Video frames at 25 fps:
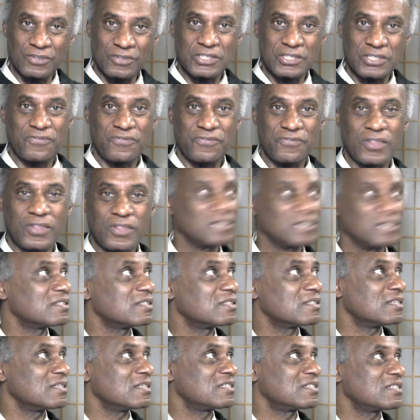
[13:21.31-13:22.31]
just for the
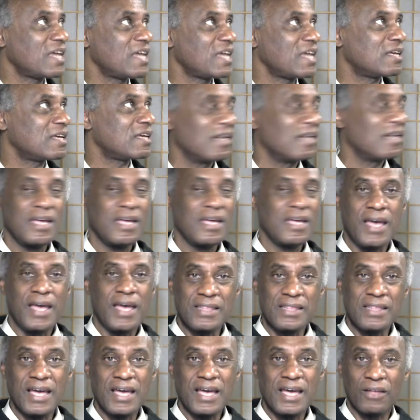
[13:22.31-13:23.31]
sake
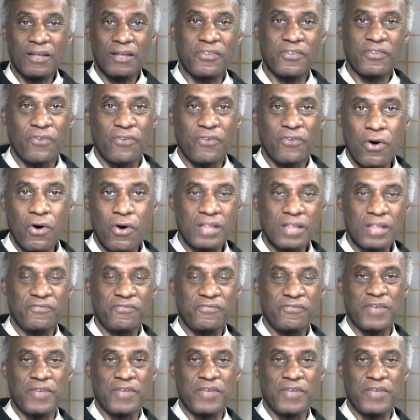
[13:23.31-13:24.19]
and the health of all